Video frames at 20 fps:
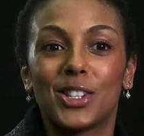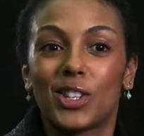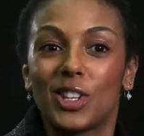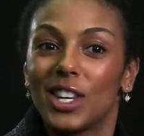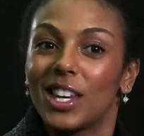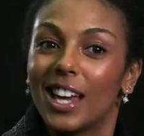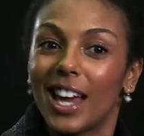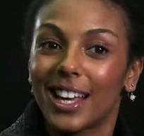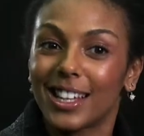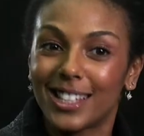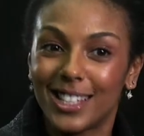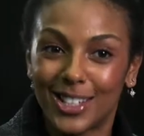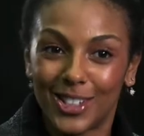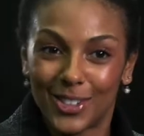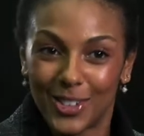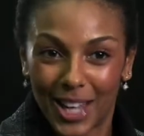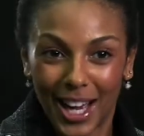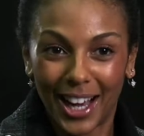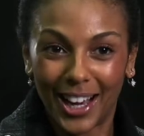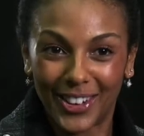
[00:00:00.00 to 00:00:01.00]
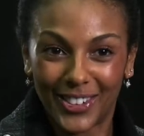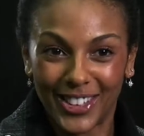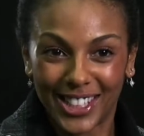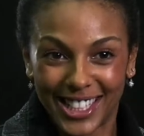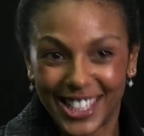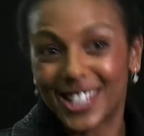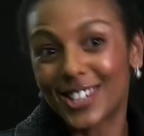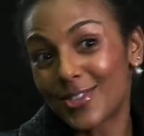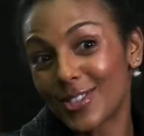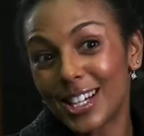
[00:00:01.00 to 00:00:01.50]
So you get to do that,
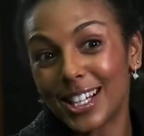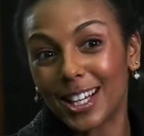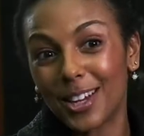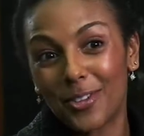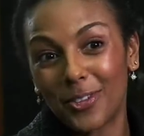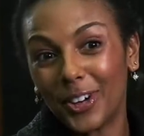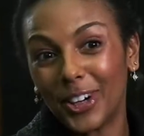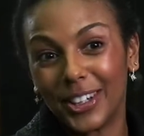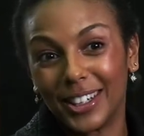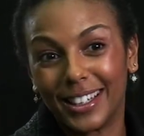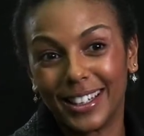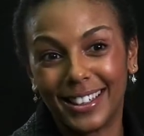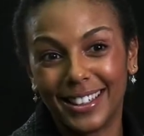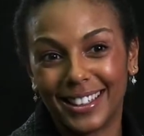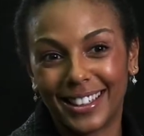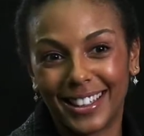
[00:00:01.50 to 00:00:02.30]
which is really fun.